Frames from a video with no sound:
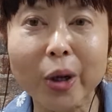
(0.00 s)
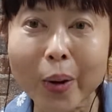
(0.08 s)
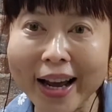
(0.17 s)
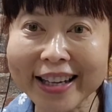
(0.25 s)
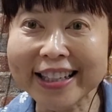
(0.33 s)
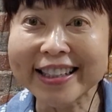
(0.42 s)

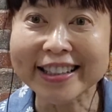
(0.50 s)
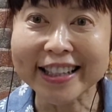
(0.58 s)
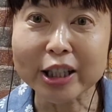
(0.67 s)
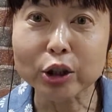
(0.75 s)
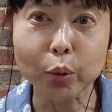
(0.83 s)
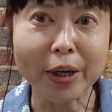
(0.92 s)

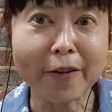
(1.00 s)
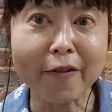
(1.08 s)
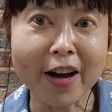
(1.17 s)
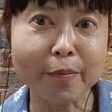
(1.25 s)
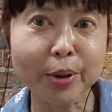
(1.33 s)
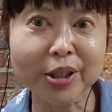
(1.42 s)
anything
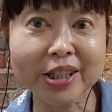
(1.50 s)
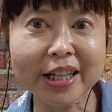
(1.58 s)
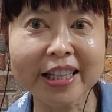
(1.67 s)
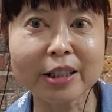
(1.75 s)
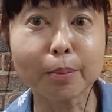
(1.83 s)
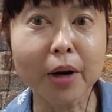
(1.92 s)

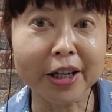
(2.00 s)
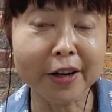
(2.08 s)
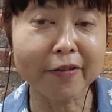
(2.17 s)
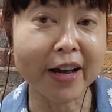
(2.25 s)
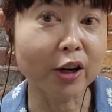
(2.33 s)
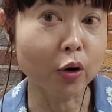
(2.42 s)
25% body
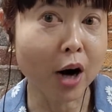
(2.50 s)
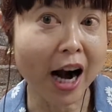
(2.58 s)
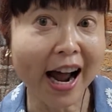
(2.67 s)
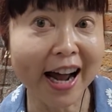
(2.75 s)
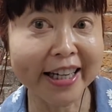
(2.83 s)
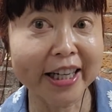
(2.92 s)
fat or
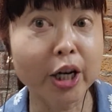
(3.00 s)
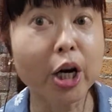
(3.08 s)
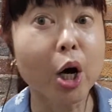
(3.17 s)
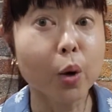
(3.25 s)
higher